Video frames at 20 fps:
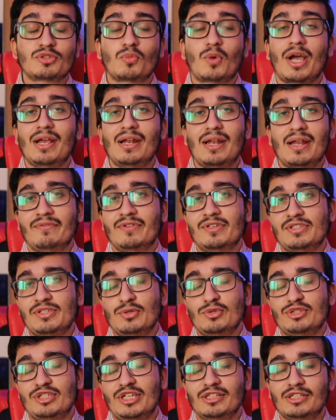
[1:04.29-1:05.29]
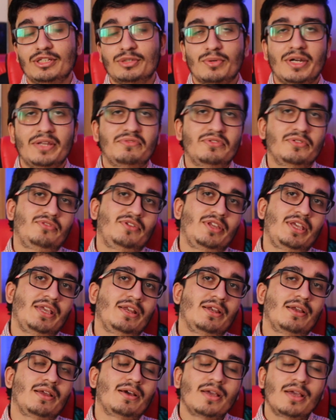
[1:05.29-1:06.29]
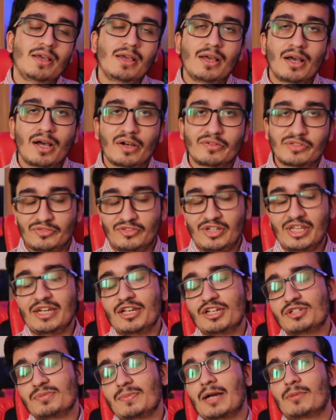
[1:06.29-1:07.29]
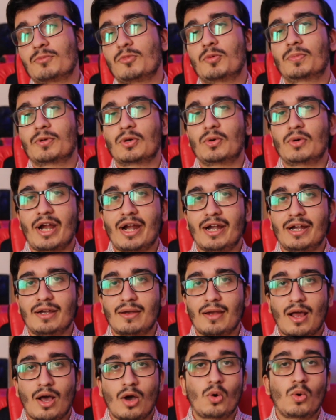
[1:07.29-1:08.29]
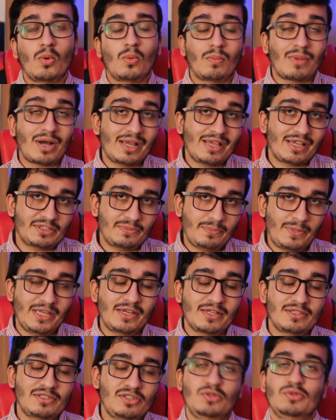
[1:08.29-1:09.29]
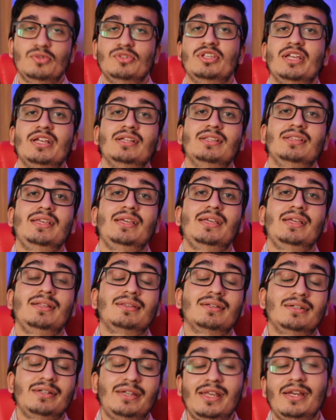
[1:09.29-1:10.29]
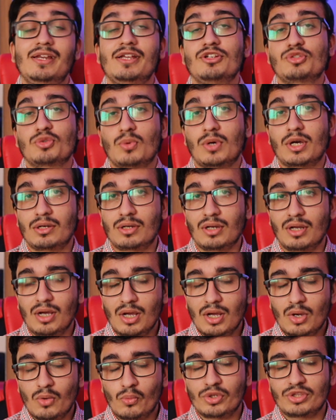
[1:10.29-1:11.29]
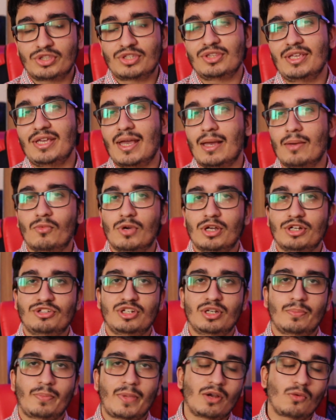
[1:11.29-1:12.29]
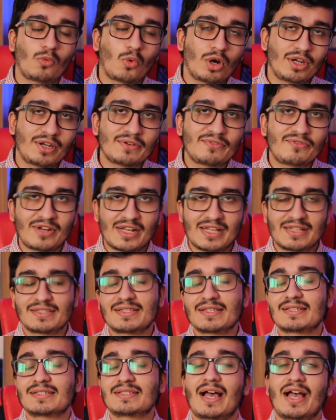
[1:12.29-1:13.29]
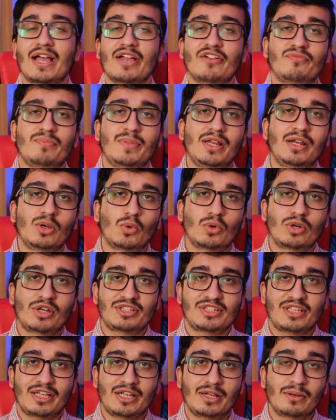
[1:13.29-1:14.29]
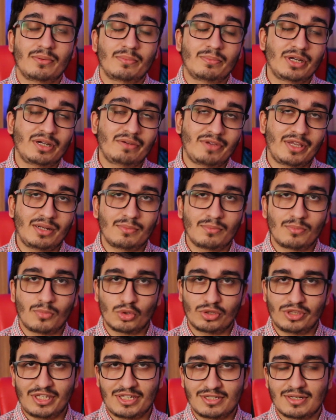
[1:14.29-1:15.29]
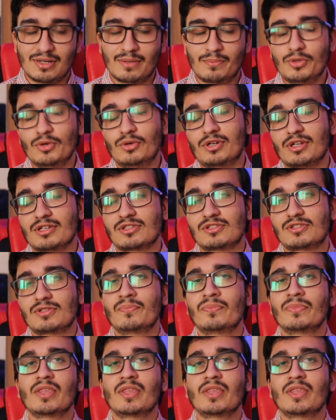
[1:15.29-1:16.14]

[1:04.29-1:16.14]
while I was using the 2015 15-inch MacBook Pro and now my experience using the 13-inch one with the M1 chip and what differences I've been noticing between both these computers.